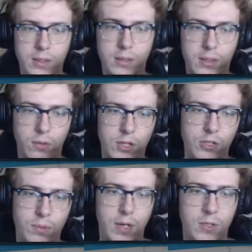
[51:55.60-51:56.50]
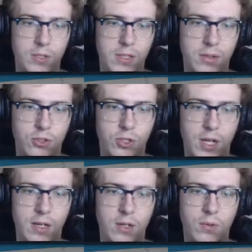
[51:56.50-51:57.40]
Don't question what I just said. Should
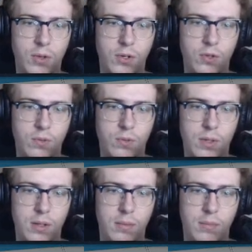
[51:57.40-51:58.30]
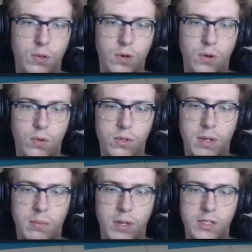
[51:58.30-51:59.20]
I go with new or old
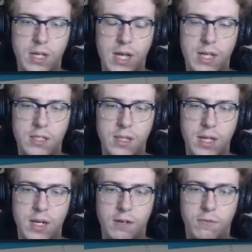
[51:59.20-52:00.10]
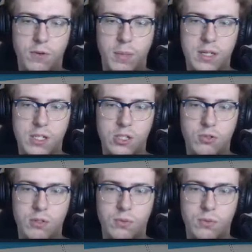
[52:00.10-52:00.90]
Mombasa aesthetic for my district